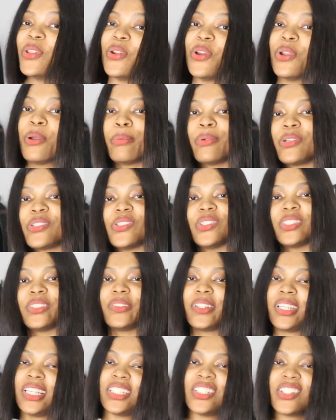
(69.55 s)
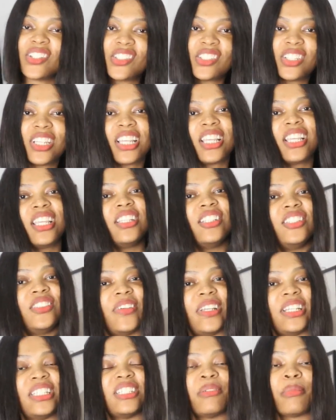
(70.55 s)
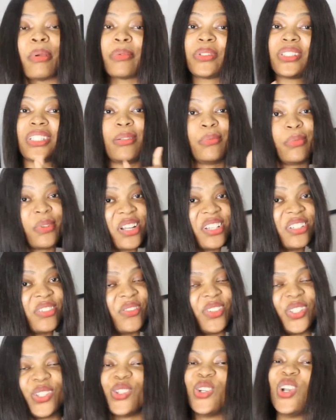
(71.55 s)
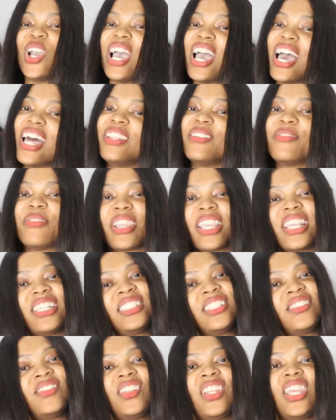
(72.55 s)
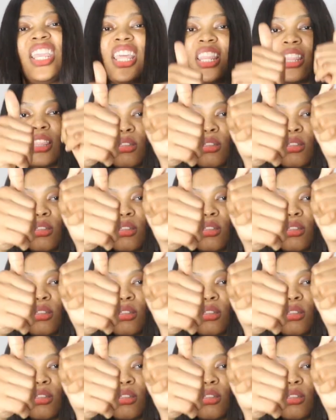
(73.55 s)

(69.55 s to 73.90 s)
turn on your post notifications so they can get notified each time I post a brand new video, and don't forget to give it a